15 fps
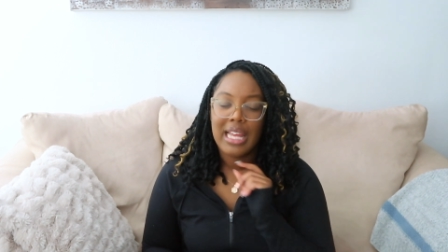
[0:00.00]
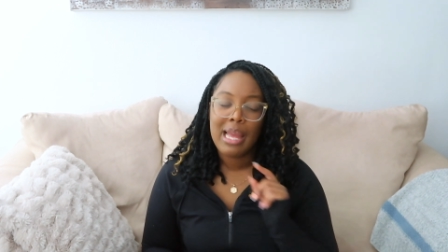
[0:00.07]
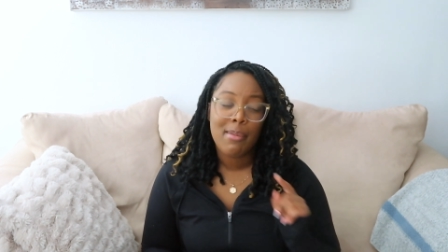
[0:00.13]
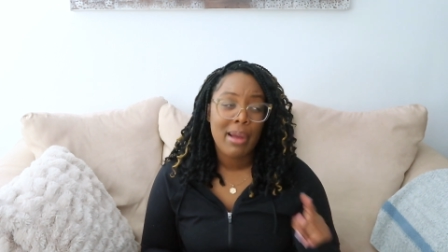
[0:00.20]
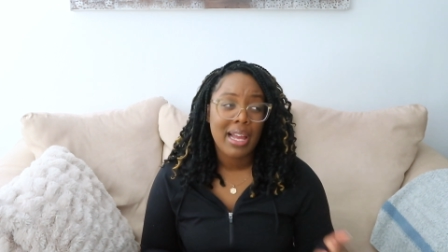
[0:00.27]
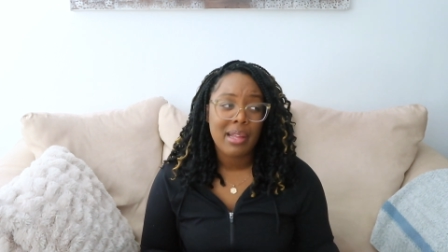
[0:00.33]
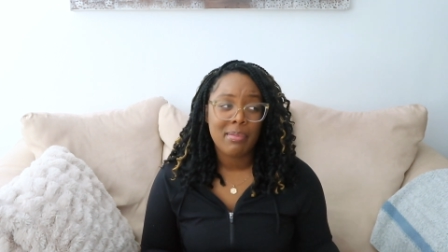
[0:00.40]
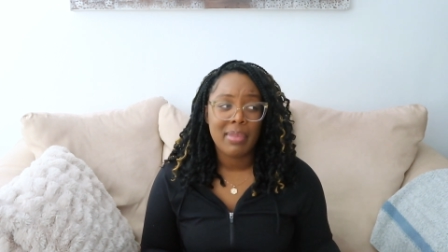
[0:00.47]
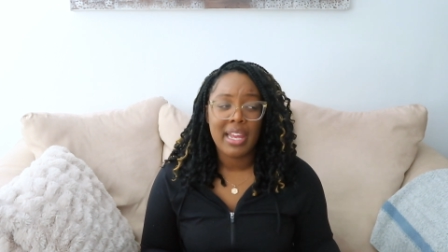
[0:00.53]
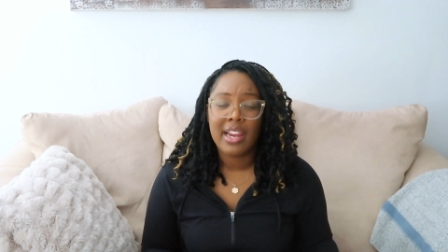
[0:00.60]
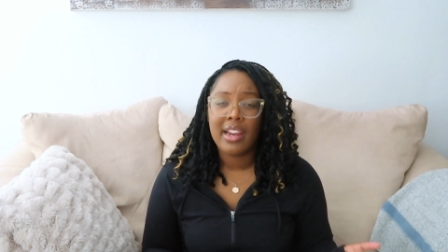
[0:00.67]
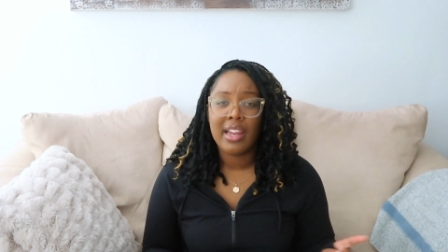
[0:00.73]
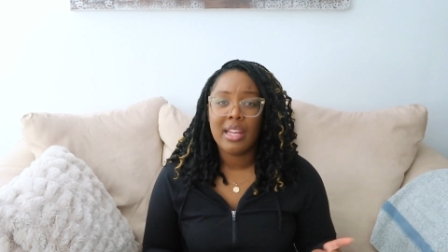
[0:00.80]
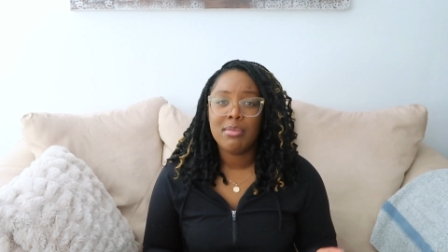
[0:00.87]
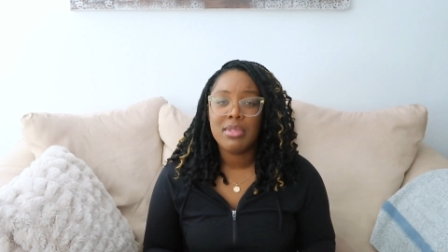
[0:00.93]
Am I
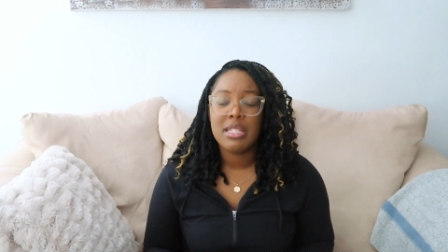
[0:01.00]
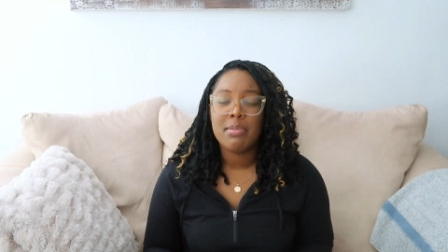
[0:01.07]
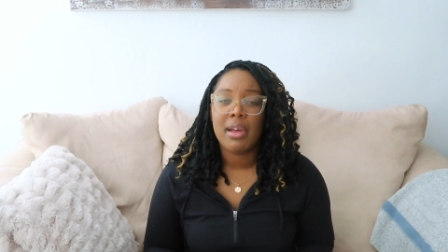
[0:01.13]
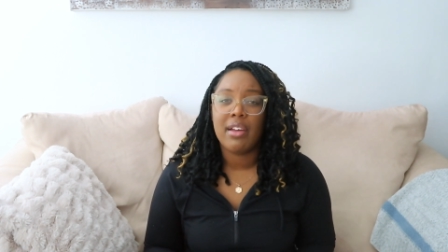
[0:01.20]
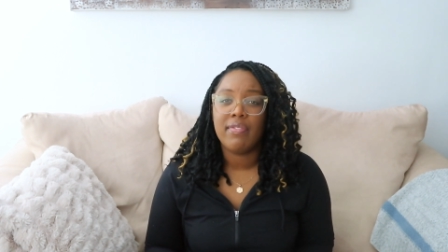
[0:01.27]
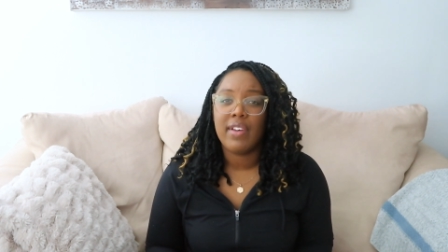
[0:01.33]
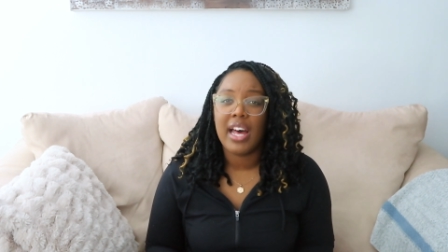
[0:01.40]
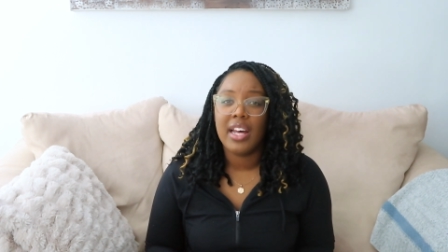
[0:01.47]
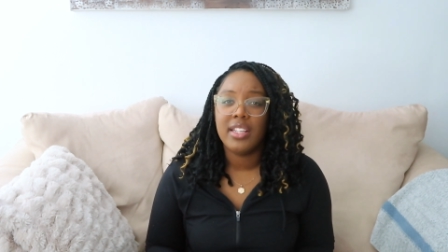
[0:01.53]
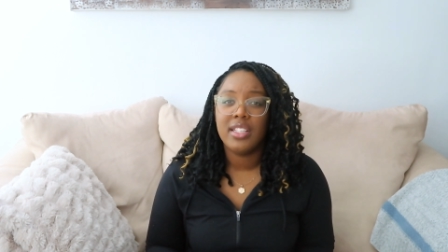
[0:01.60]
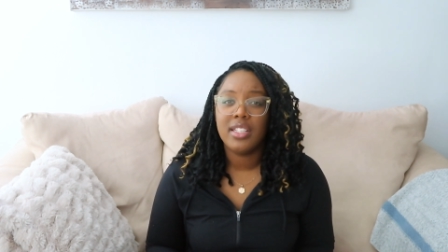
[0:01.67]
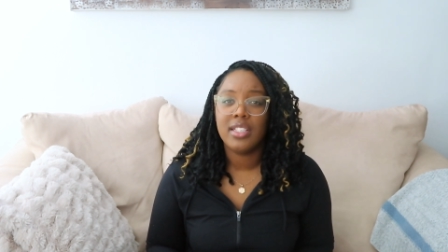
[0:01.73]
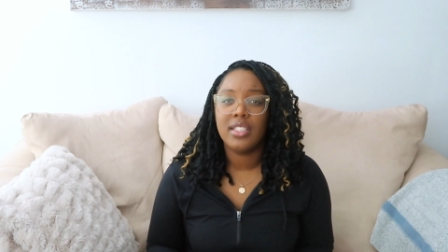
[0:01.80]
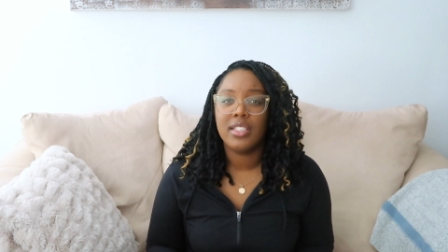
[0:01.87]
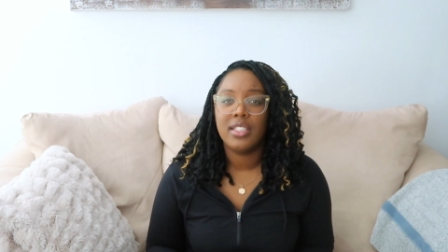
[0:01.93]
comparing him to my
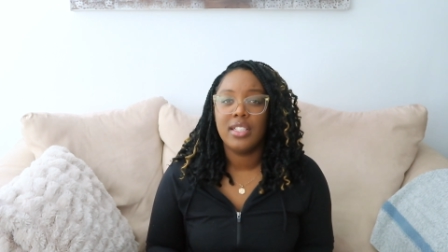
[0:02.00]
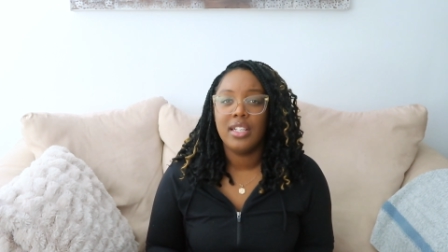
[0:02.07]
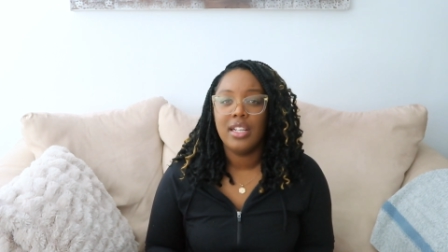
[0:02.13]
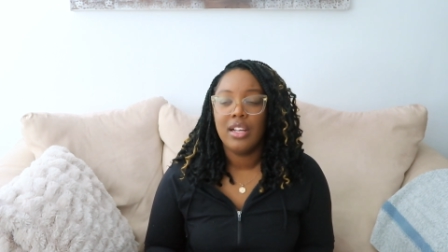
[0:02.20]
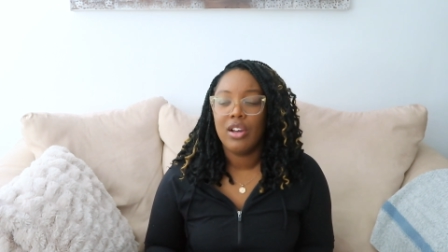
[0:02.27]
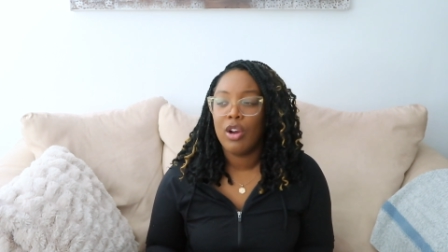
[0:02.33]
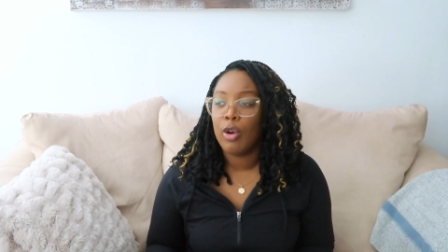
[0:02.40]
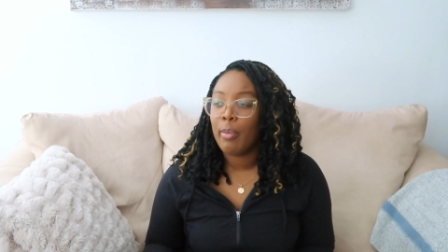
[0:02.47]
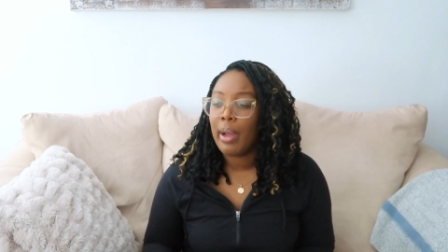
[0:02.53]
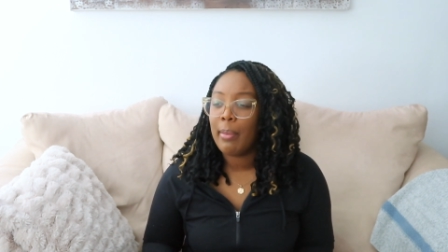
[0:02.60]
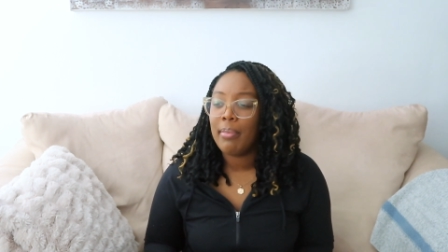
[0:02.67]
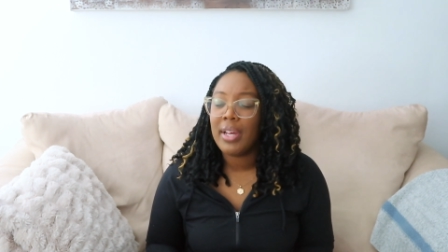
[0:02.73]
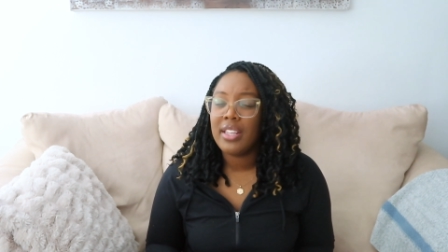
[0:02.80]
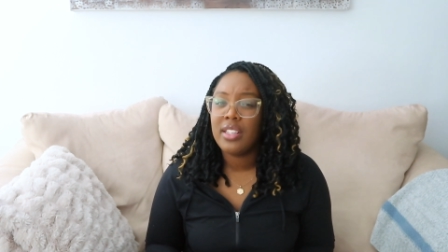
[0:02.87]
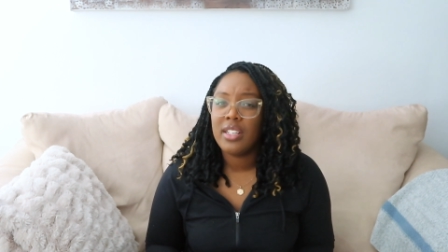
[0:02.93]
father or
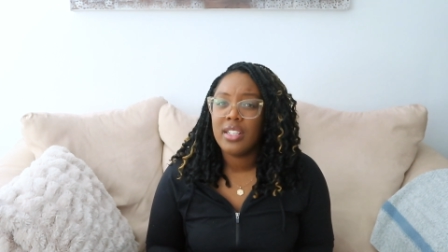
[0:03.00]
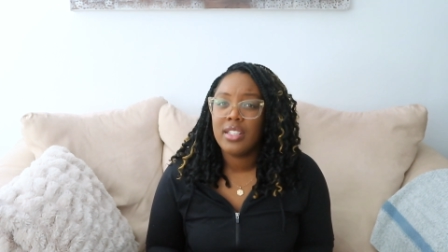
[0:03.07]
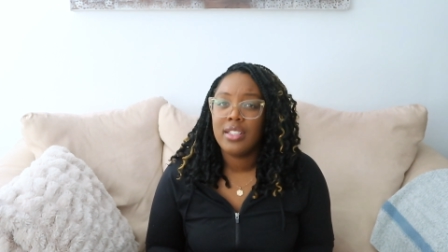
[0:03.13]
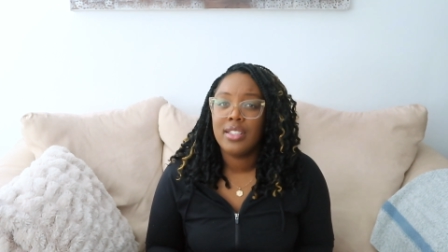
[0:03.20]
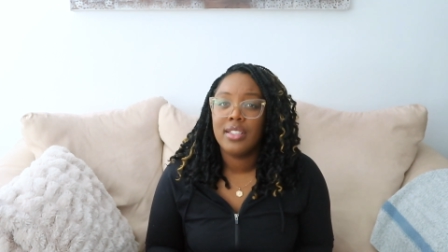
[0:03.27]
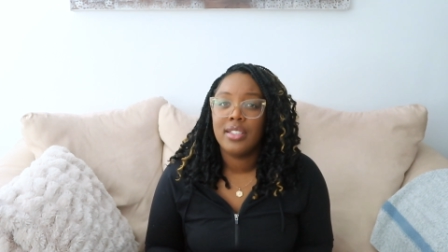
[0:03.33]
my mother?